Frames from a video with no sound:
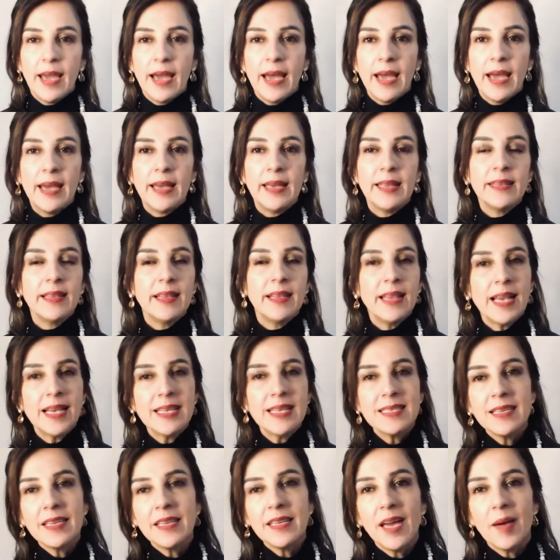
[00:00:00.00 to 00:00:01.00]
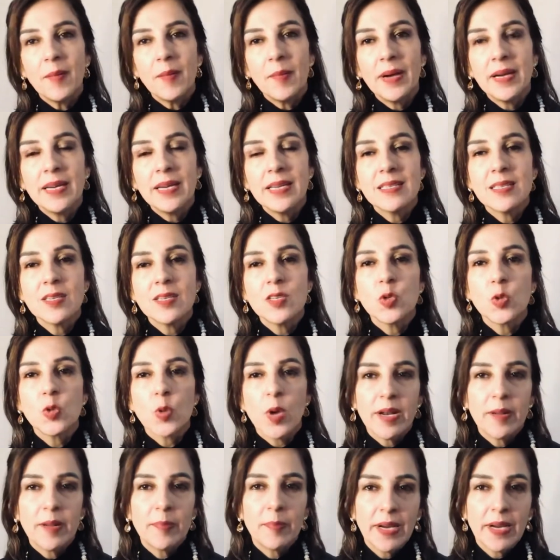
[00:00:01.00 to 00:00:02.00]
And the last niyama is
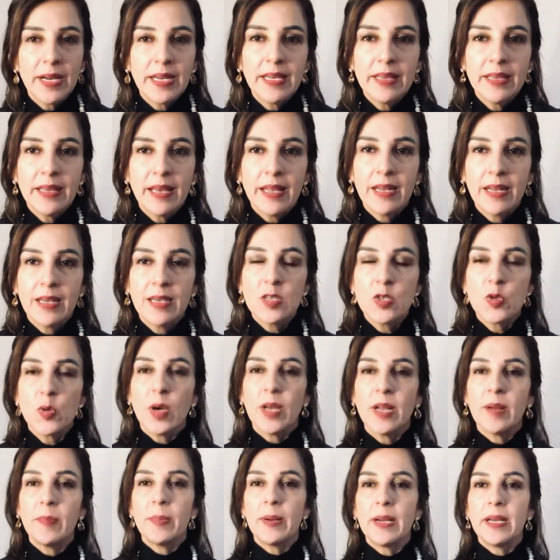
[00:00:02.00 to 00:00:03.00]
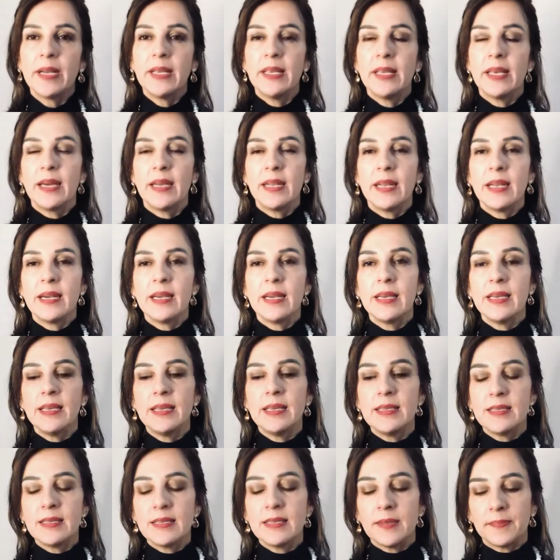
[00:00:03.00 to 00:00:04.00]
Isvarapranidhana. Isvarapranidhana
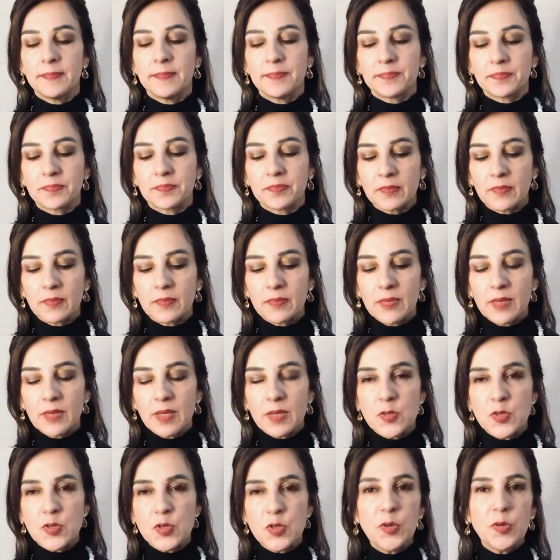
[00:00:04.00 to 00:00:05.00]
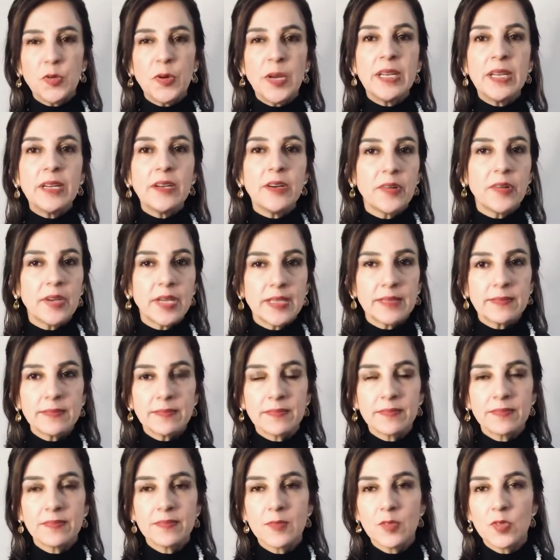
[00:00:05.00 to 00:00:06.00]
is surrendering
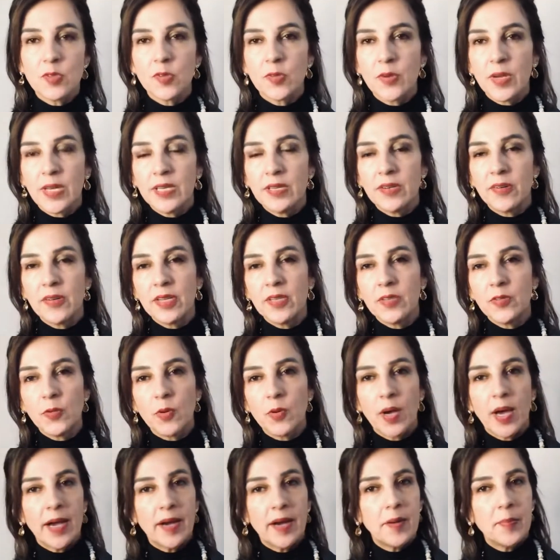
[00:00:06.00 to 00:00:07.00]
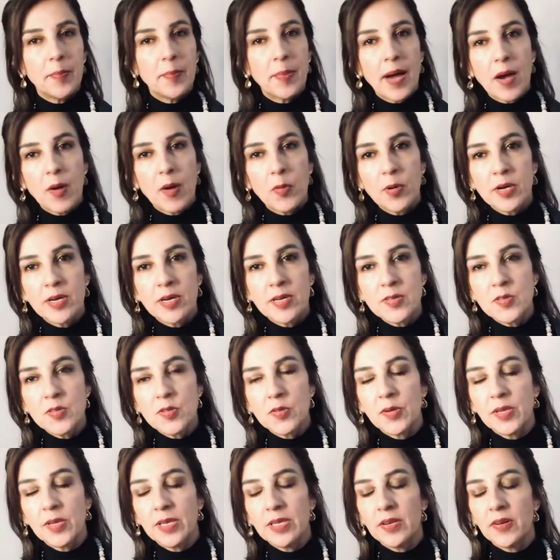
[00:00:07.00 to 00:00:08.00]
to a higher power,
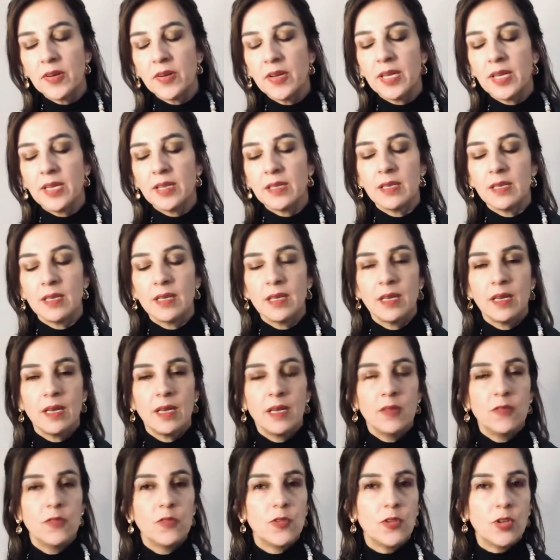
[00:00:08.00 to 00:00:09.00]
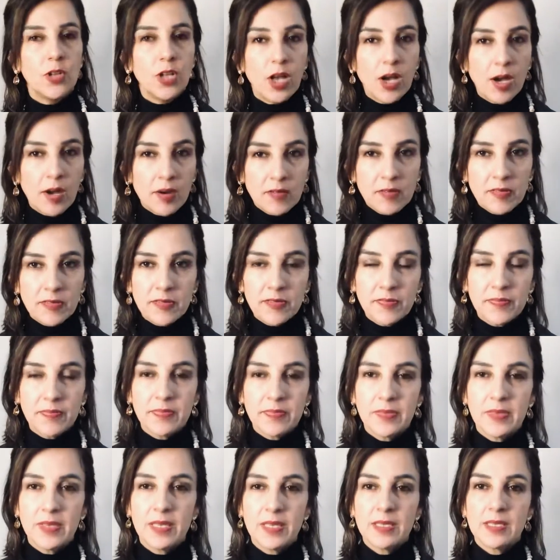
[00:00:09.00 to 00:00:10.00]
surrendering to love.
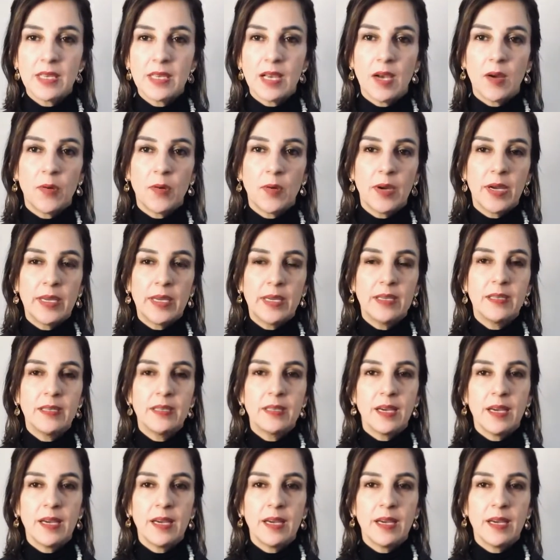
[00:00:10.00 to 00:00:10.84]
That's how I